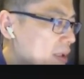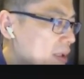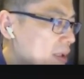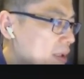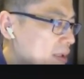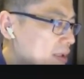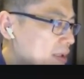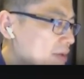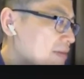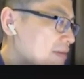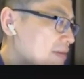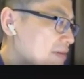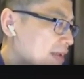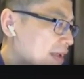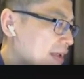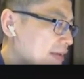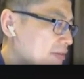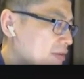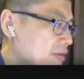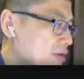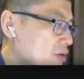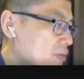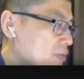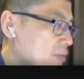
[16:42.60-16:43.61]
This is
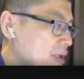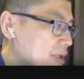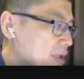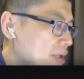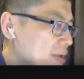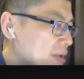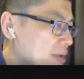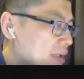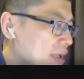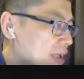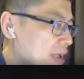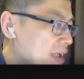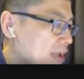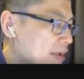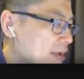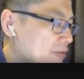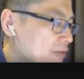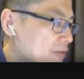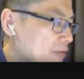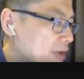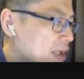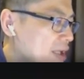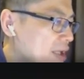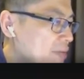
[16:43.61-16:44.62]
less common,
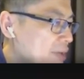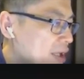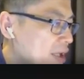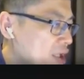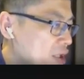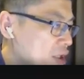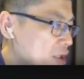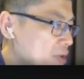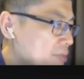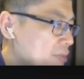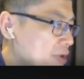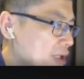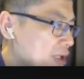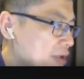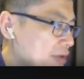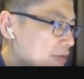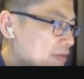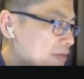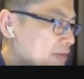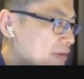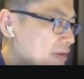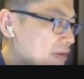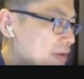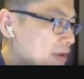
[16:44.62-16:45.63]
as you can imagine,
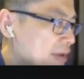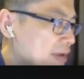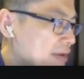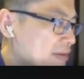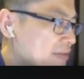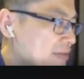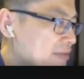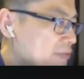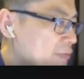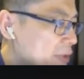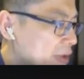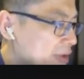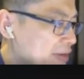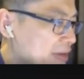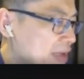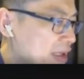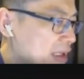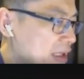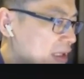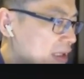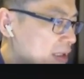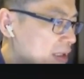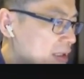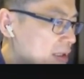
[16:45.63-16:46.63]
because it's
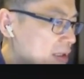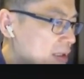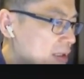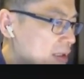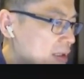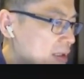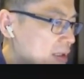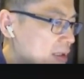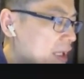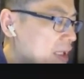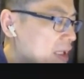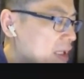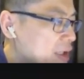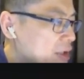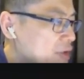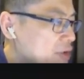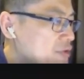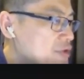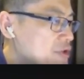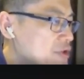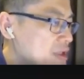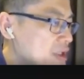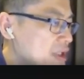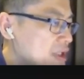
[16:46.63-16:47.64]
riskier and it
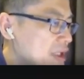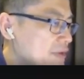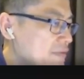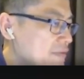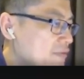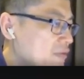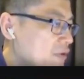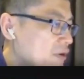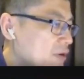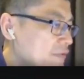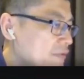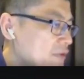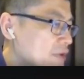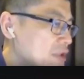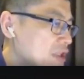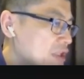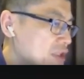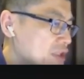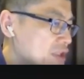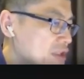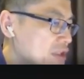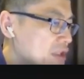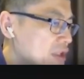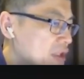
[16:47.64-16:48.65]
usually involves
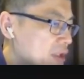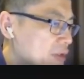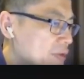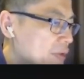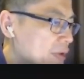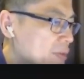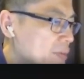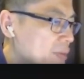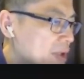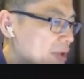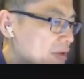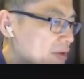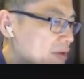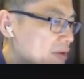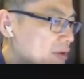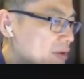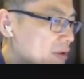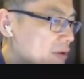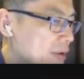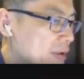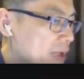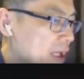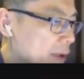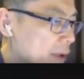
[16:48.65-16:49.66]
additional agreements
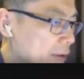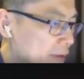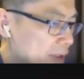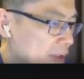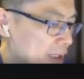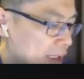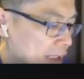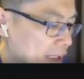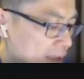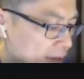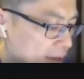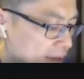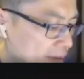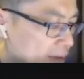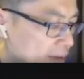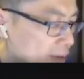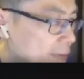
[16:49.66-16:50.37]
or guarantees.